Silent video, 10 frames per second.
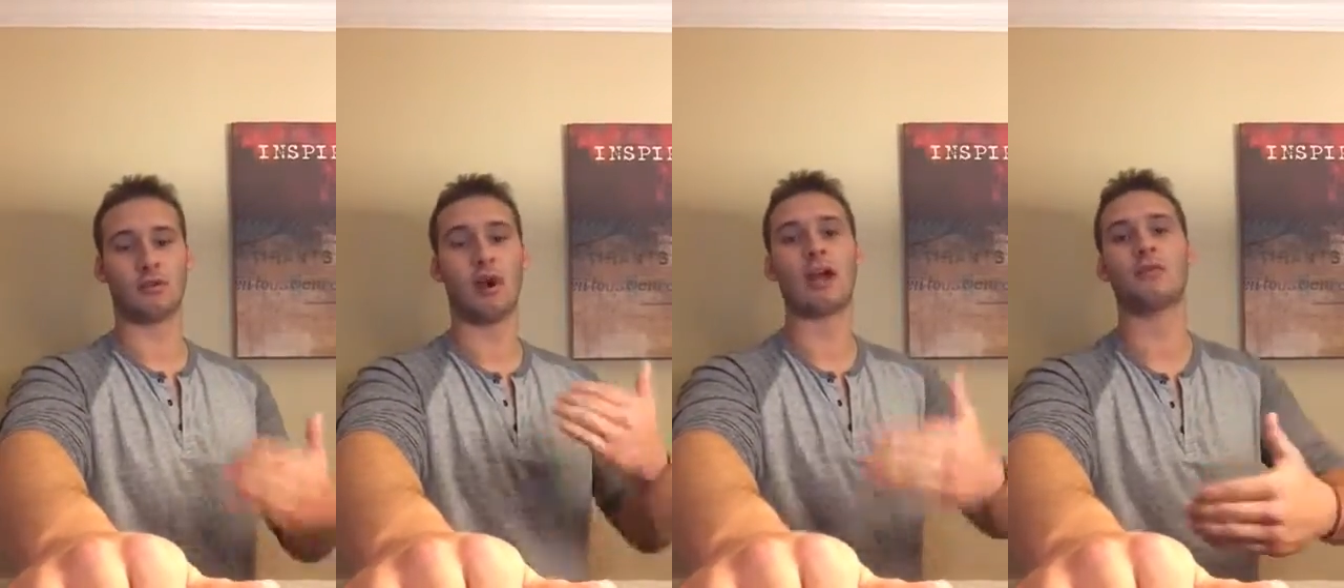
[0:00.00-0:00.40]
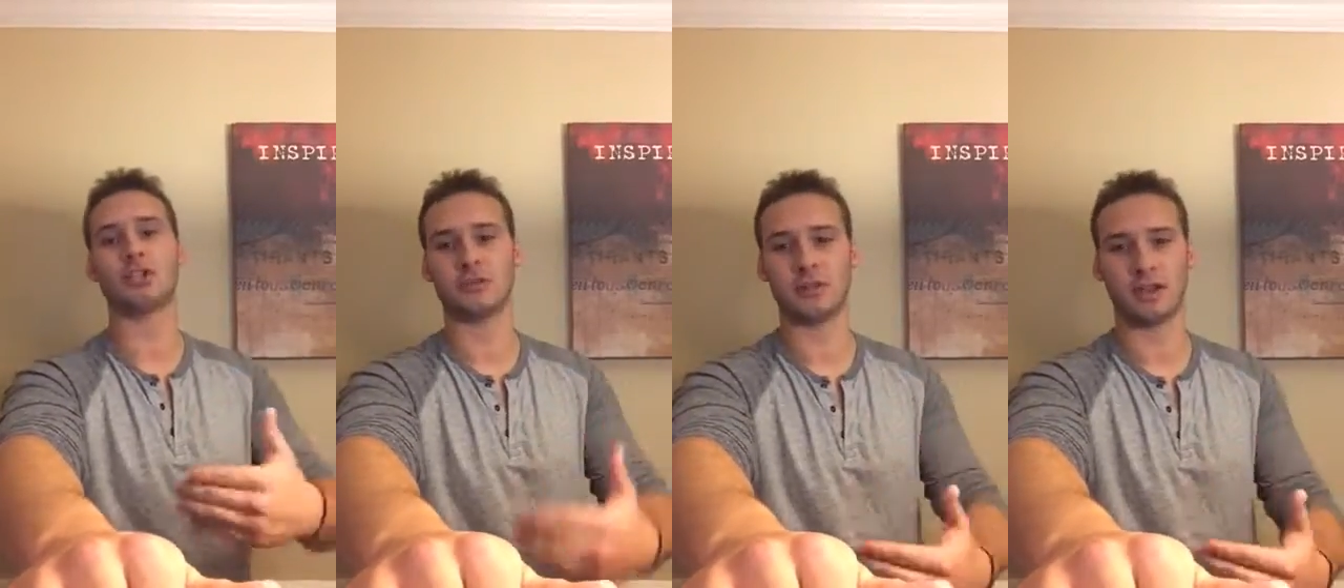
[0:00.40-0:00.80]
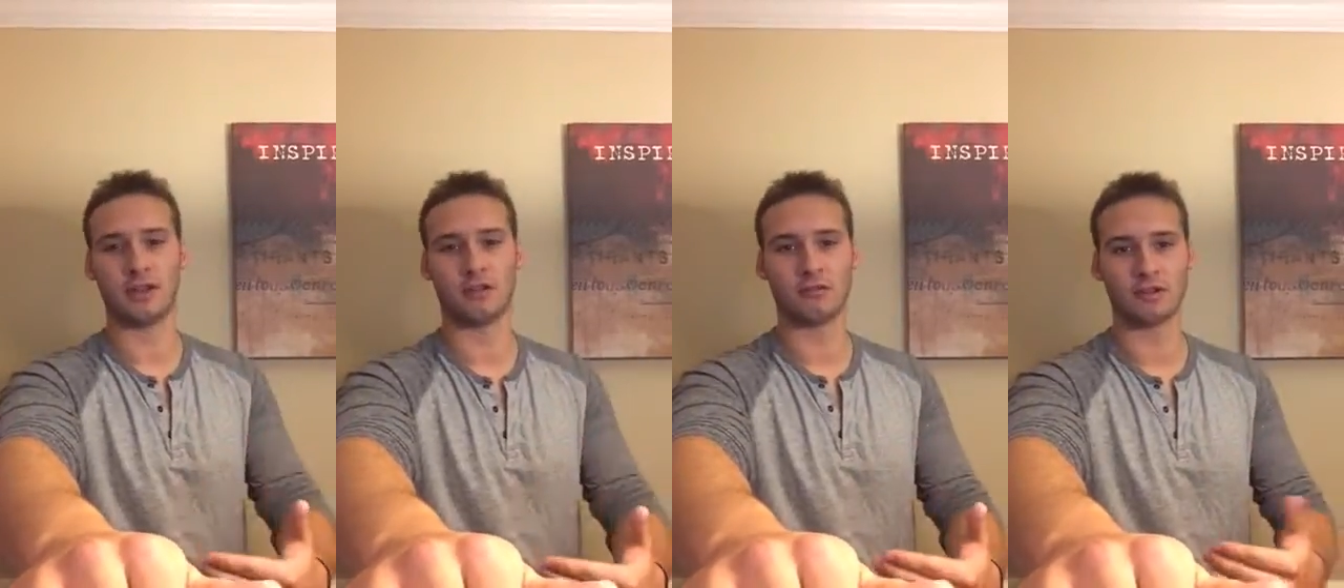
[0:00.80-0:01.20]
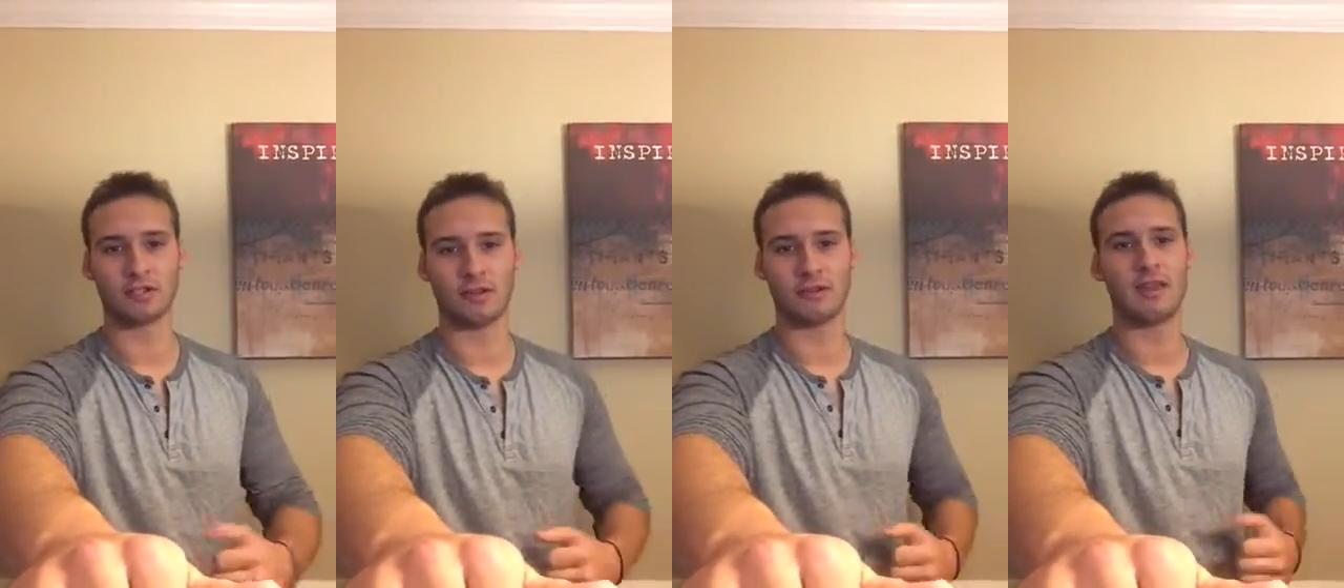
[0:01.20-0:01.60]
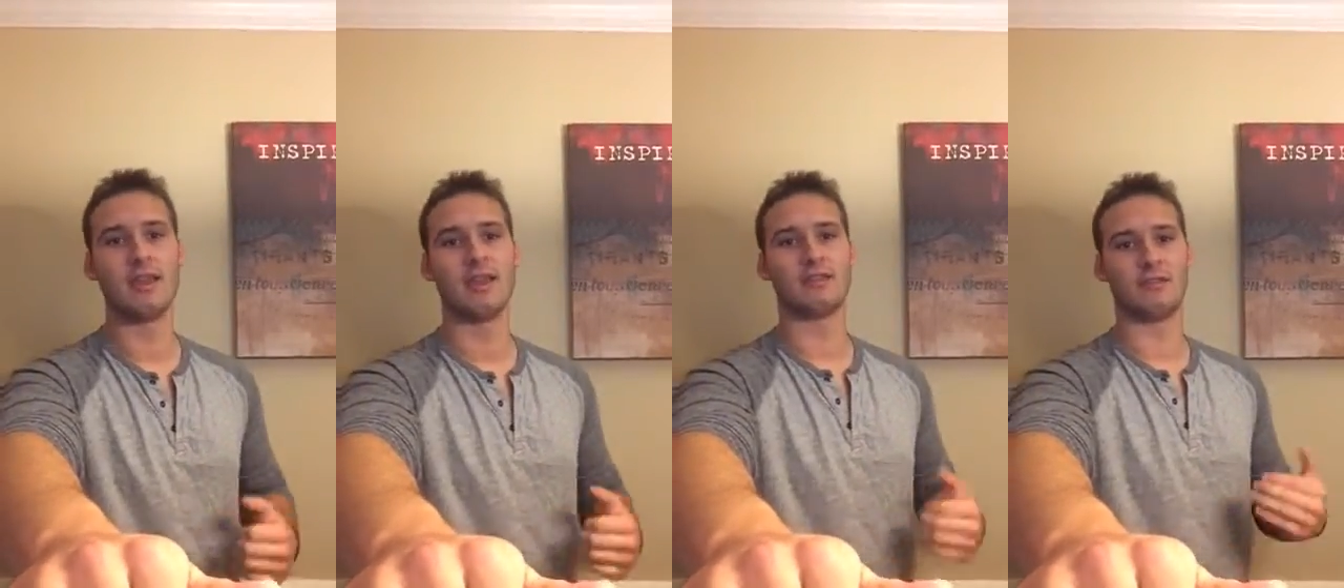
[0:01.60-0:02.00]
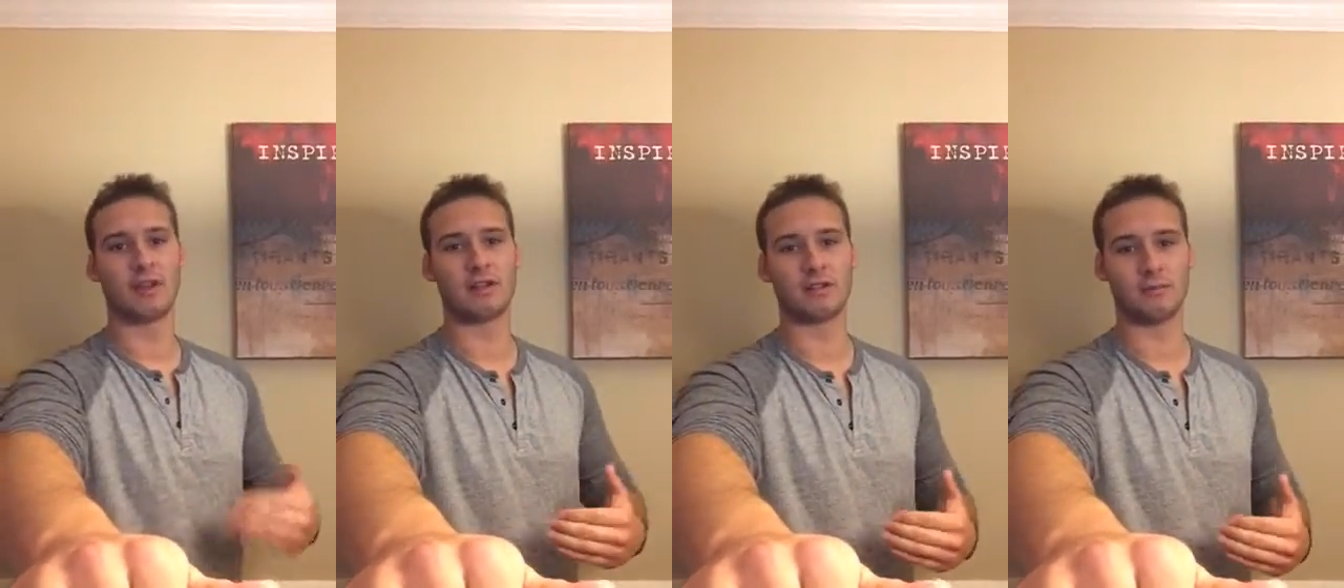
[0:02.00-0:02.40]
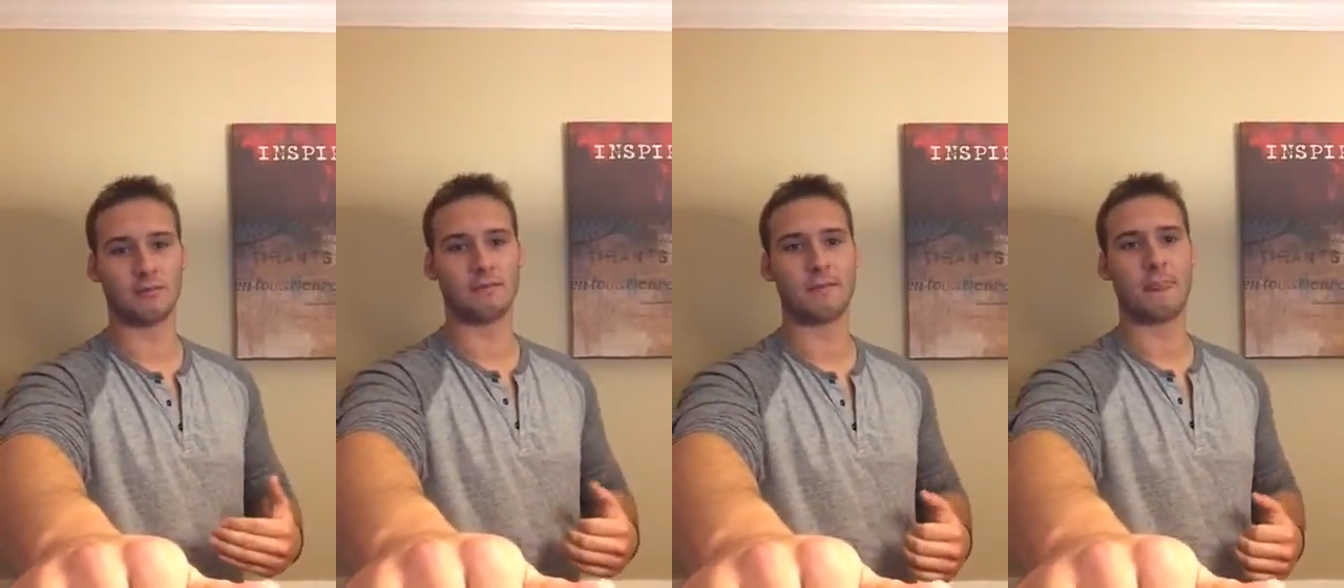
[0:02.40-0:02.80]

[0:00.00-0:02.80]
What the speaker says: and why we should be allowed to own such guns. It's very simple.